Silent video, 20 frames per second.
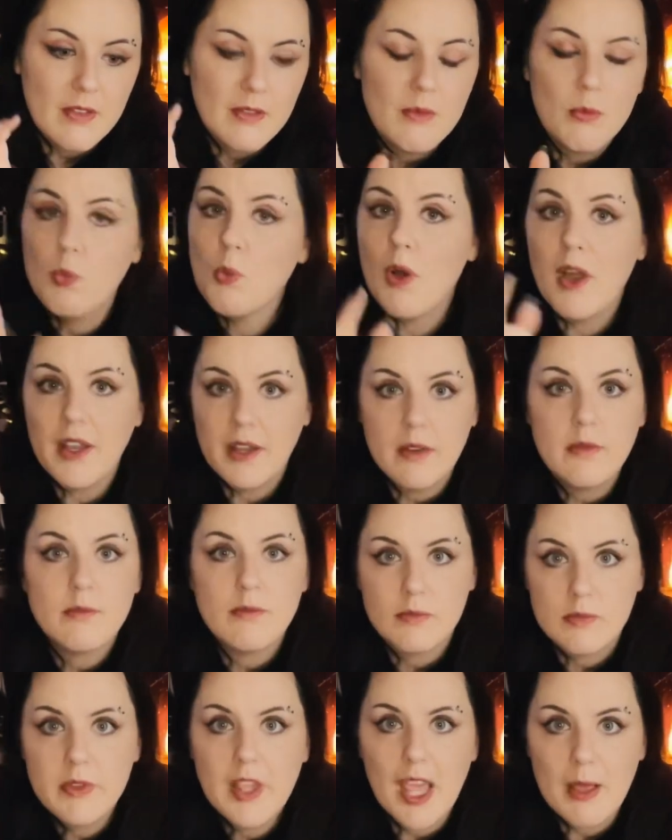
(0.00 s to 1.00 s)
one,
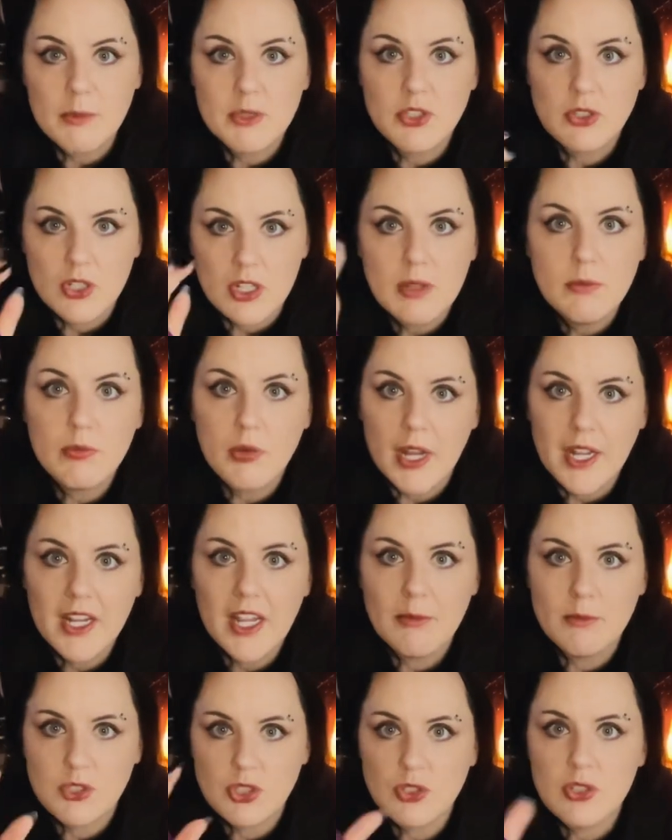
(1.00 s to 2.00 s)
chemistry, brain
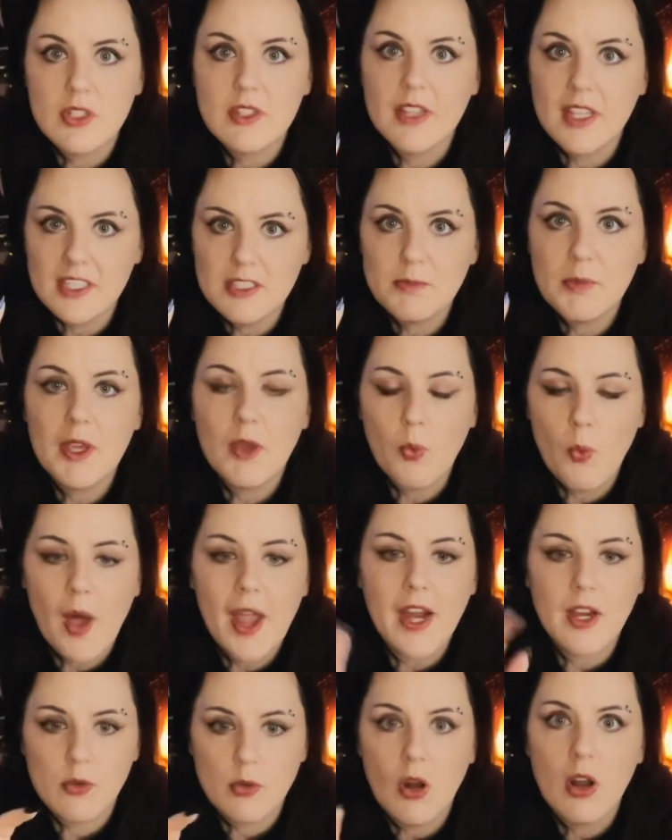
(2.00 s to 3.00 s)
chemistry, things being
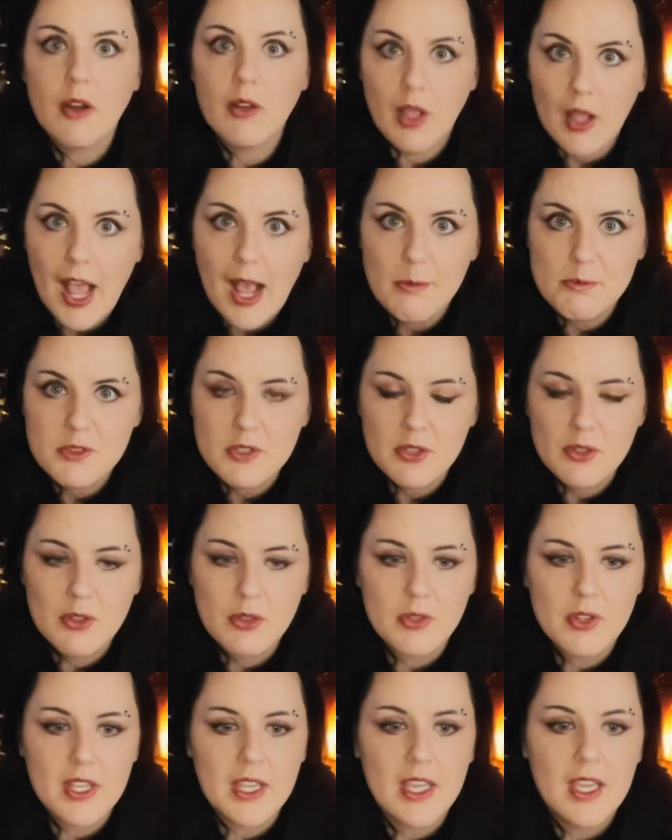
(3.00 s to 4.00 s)
wired wrong,
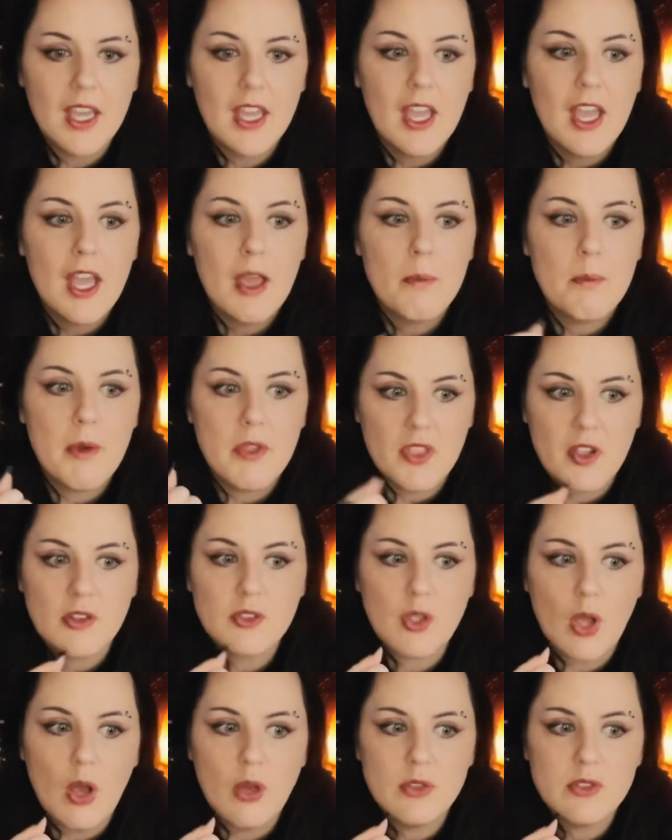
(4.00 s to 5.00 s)
absolutely. But
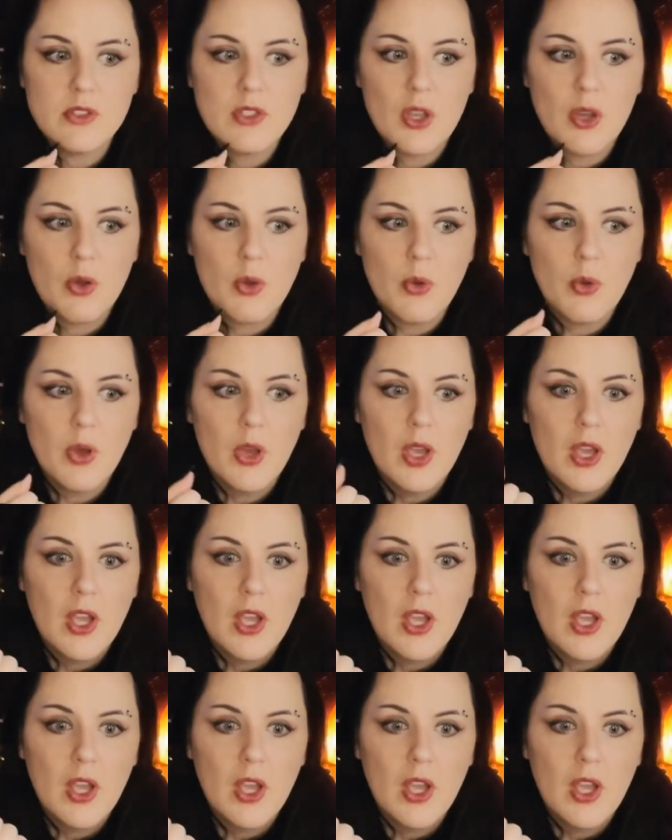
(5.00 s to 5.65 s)
there's also